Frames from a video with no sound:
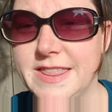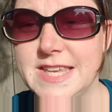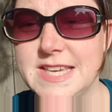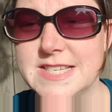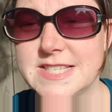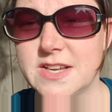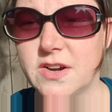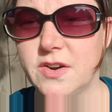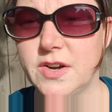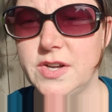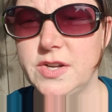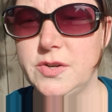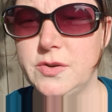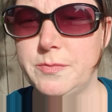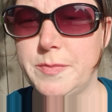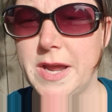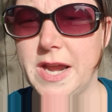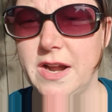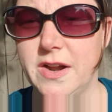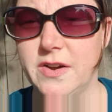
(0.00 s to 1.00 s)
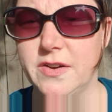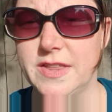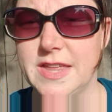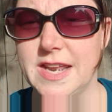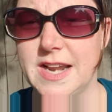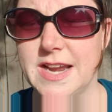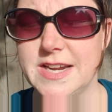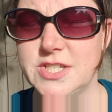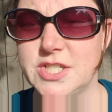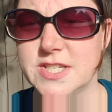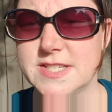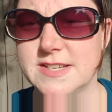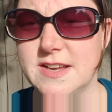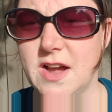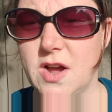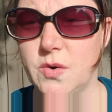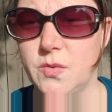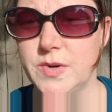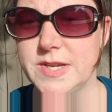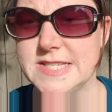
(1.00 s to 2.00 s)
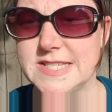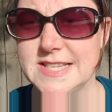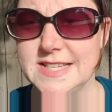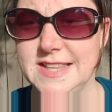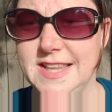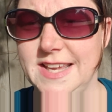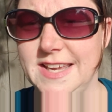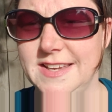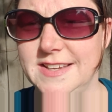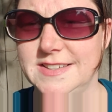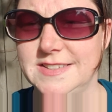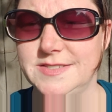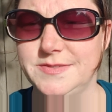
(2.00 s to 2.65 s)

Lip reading: These are a new pair that I just got recently.